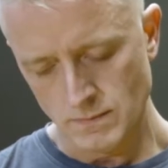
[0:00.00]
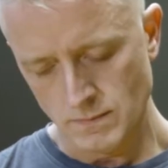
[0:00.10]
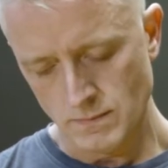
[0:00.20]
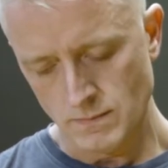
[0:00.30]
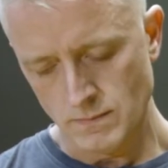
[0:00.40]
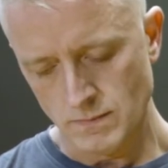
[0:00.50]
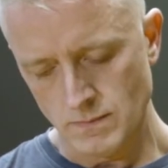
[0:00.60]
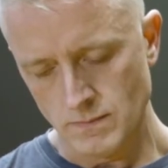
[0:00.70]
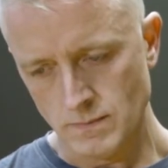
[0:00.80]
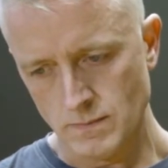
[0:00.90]

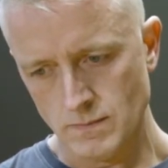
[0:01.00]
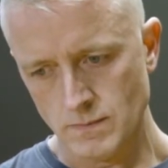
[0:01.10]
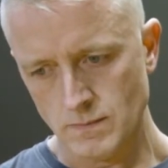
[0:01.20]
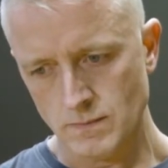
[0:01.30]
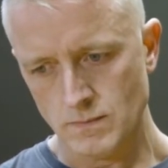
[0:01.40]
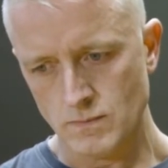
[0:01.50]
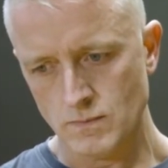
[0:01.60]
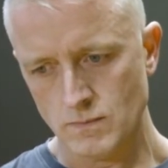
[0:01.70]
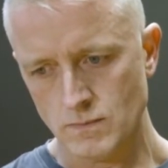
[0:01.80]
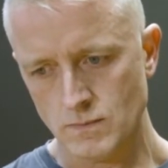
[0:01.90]

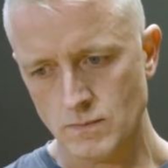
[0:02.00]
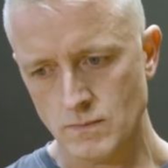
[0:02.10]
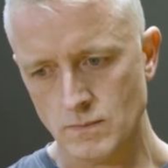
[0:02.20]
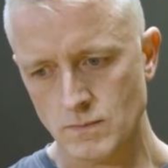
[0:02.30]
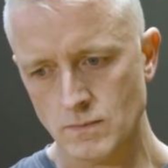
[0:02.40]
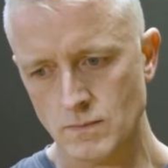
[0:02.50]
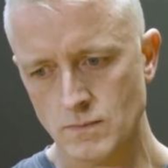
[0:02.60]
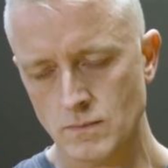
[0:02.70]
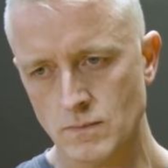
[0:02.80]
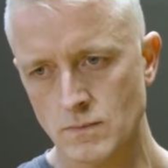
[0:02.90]

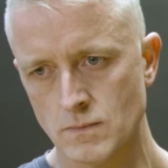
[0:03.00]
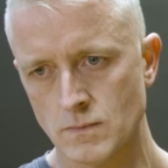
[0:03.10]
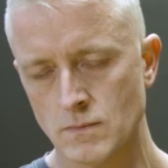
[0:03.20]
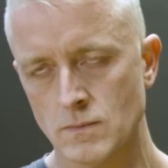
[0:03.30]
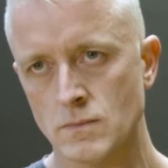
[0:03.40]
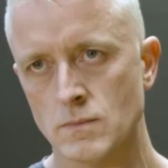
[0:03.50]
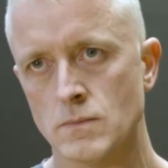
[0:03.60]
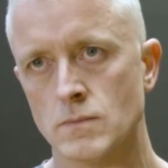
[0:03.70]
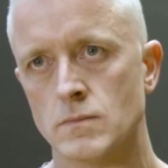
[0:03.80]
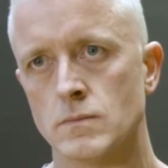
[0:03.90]

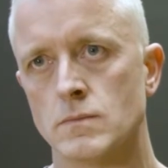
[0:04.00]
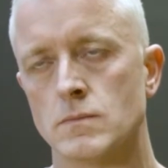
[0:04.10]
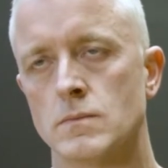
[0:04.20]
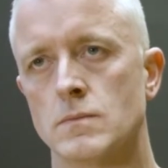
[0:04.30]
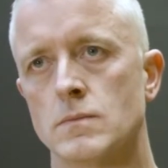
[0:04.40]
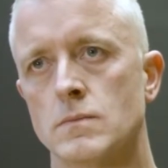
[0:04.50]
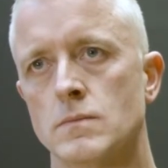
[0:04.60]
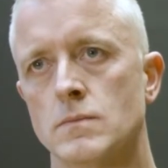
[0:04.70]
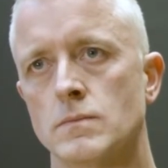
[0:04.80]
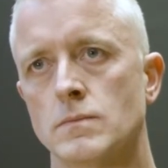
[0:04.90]

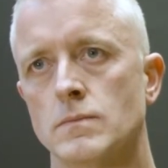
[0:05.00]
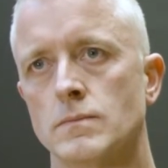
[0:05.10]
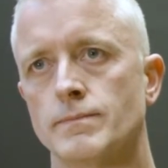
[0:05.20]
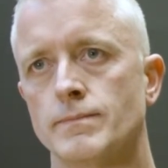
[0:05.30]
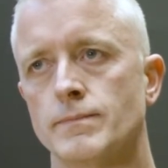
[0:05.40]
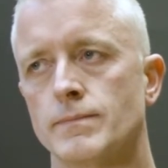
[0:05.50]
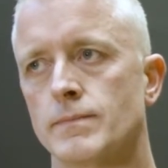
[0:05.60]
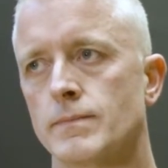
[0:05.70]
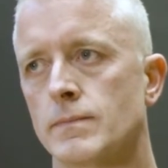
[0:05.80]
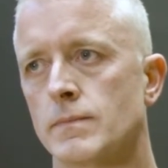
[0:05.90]

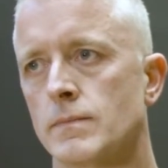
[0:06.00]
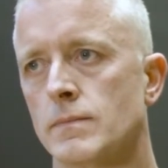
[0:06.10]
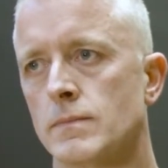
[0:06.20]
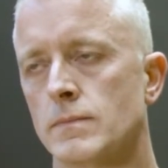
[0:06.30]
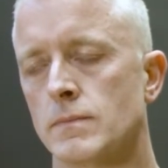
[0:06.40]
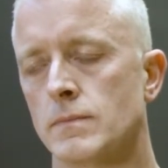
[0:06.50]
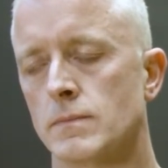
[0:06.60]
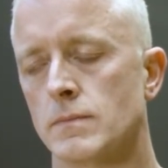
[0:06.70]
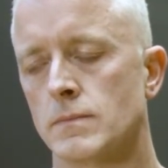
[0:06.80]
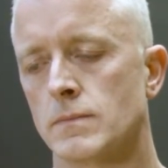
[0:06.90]

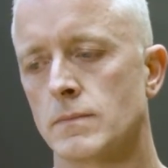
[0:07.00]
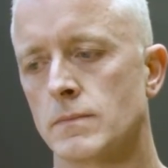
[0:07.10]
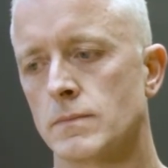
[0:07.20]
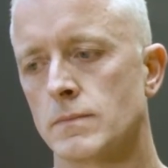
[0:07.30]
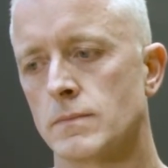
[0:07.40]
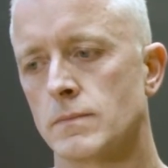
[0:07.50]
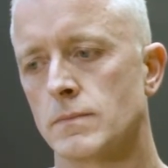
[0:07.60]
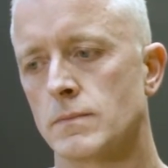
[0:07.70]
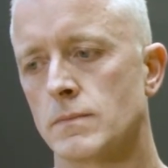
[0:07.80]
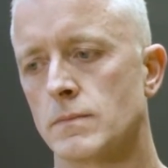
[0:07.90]
(silent)